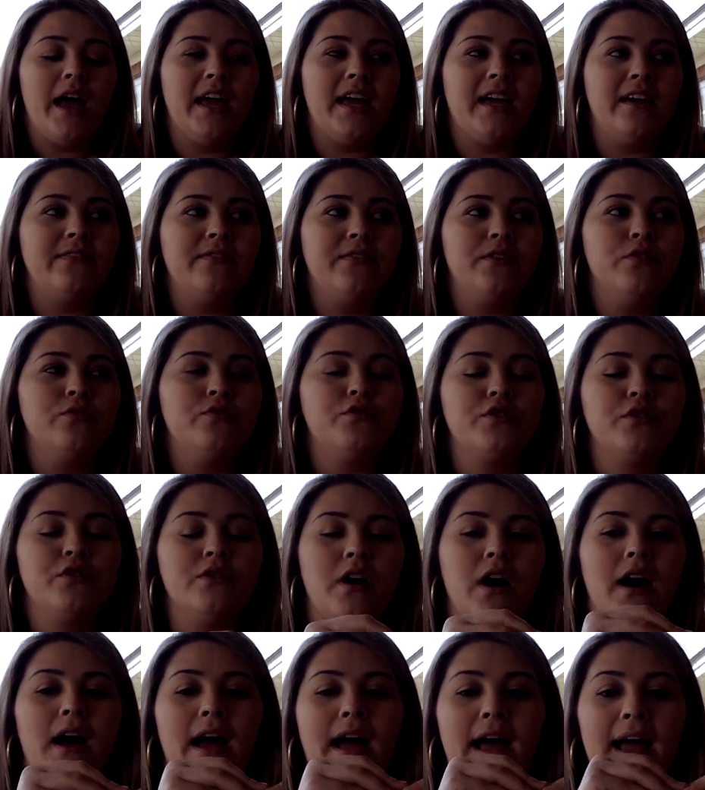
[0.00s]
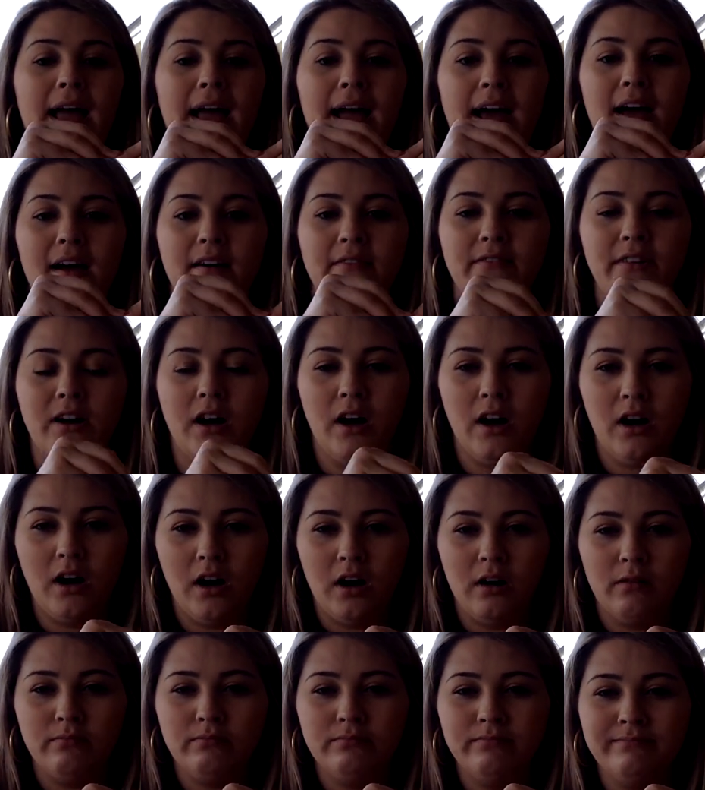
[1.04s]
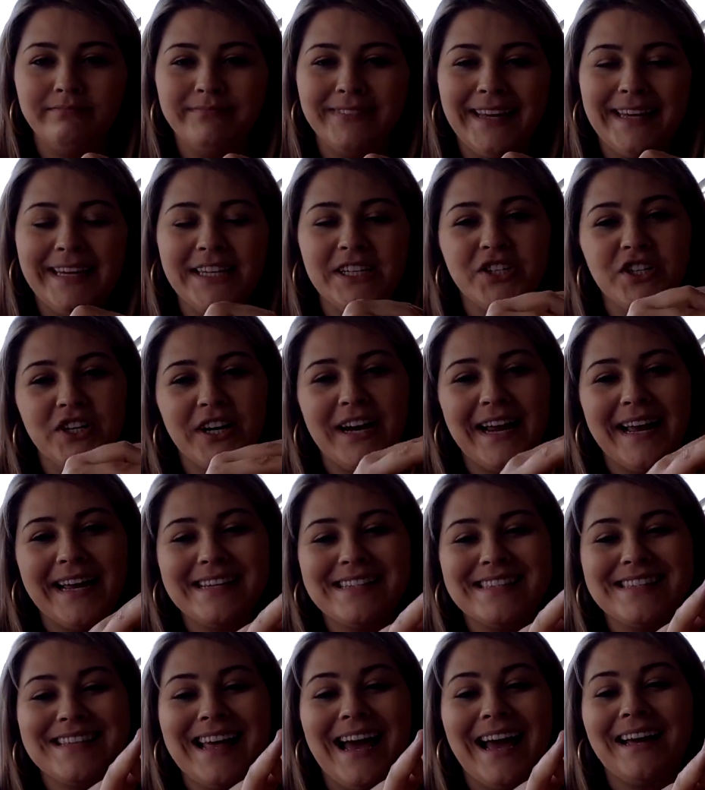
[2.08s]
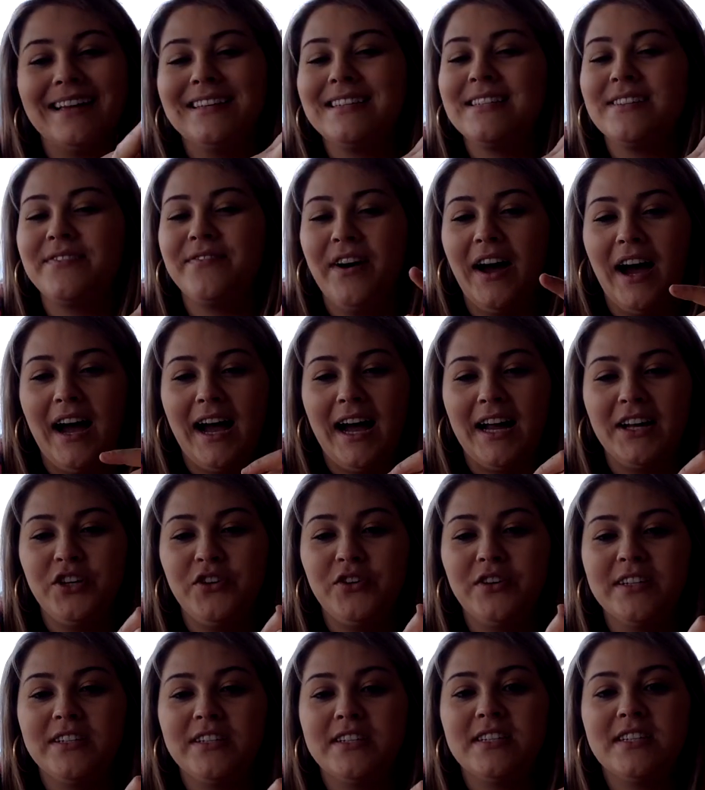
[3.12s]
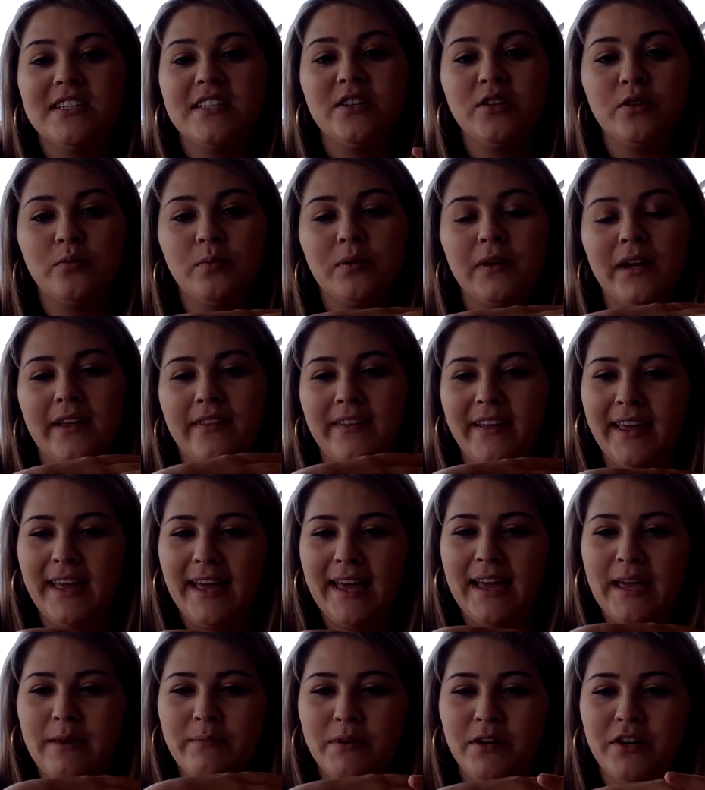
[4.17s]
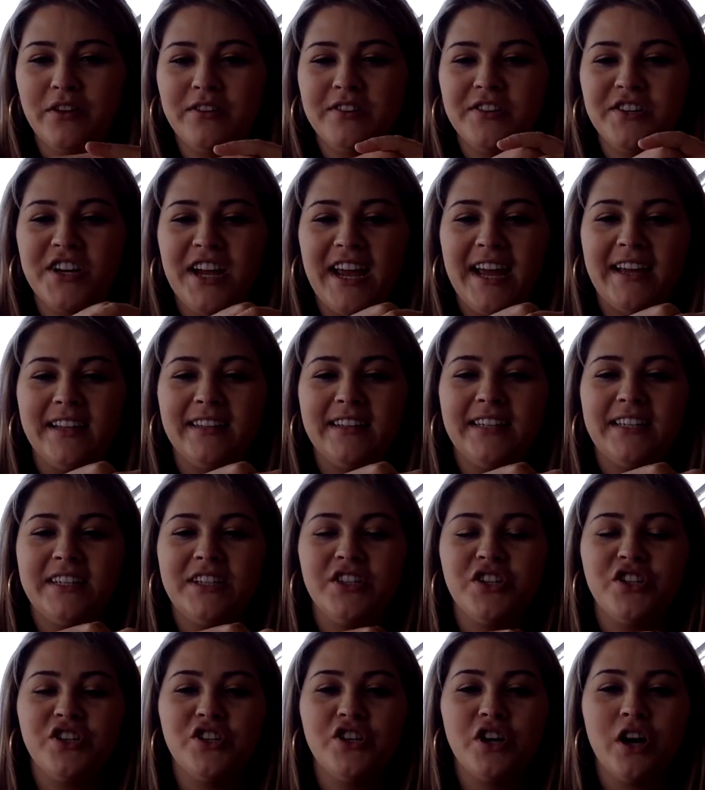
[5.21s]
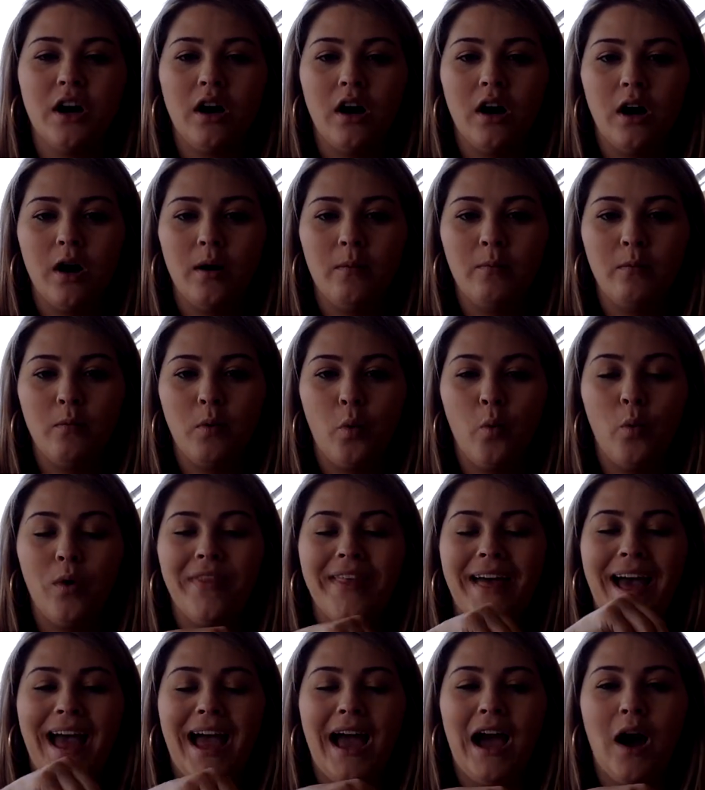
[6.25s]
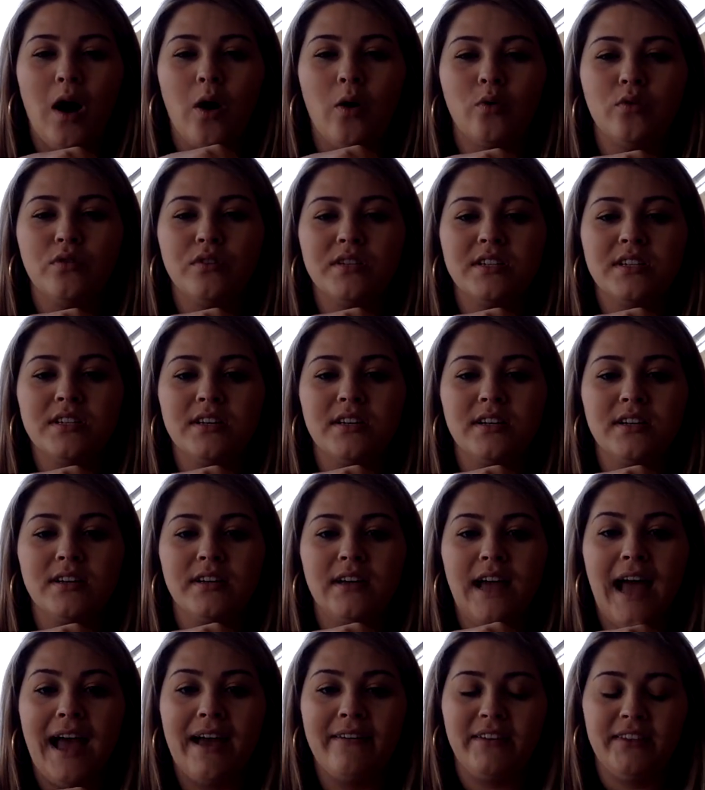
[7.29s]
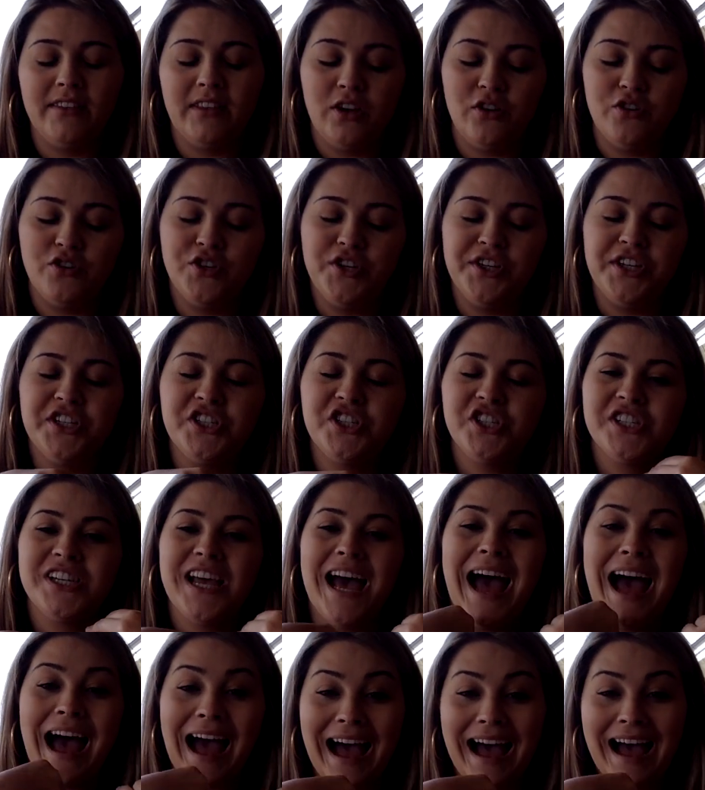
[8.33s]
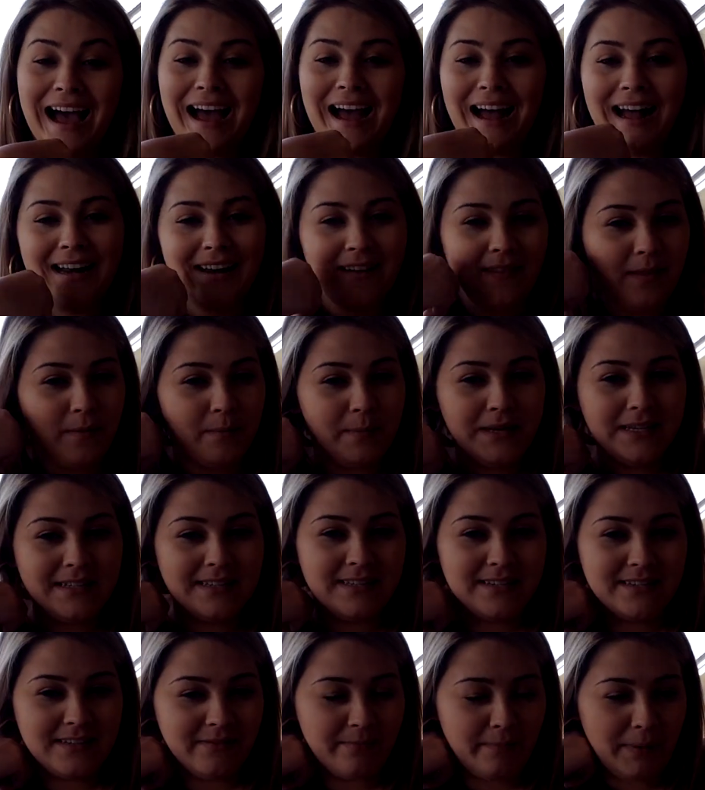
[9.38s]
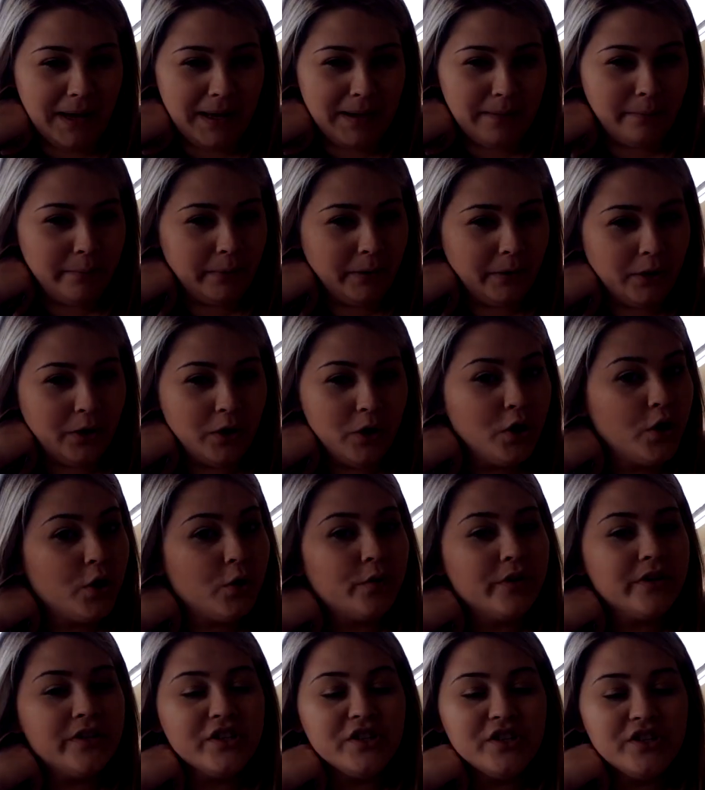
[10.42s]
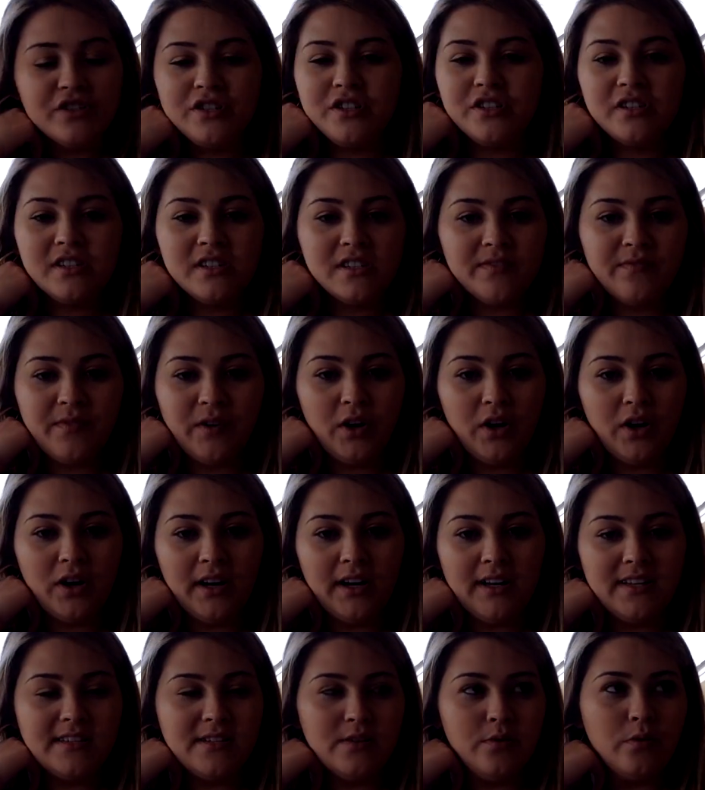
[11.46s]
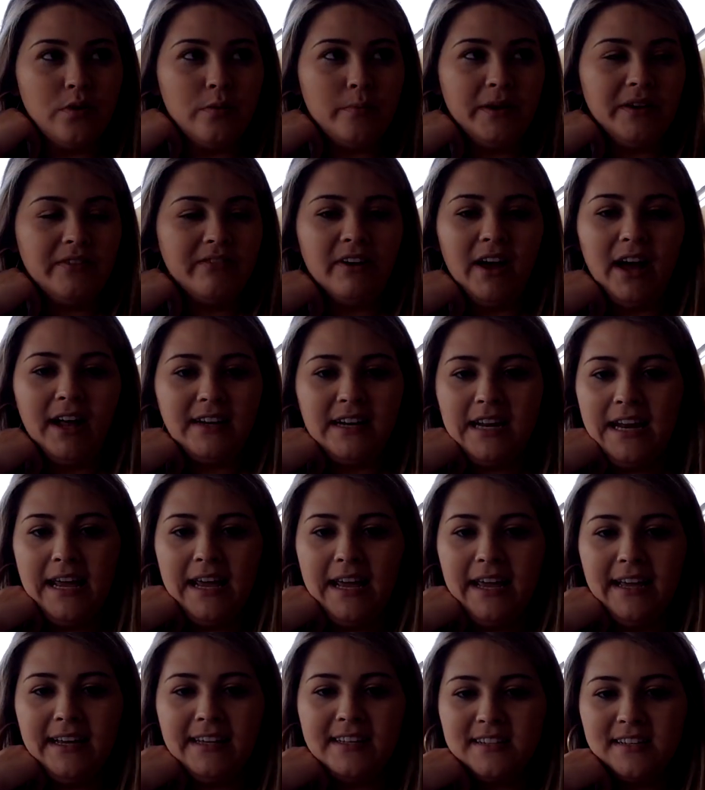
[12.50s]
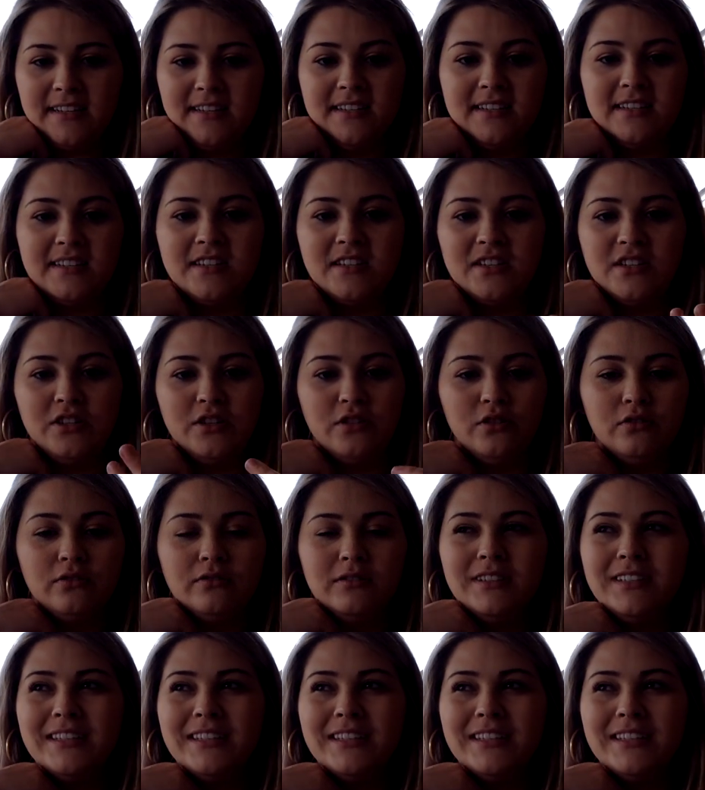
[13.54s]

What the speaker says: if you do not have Easter eggs, that is fine. You can still play the game and do the challenge without having those. You can just hide the pieces of paper, which is just as fun as it would be finding eggs because it's still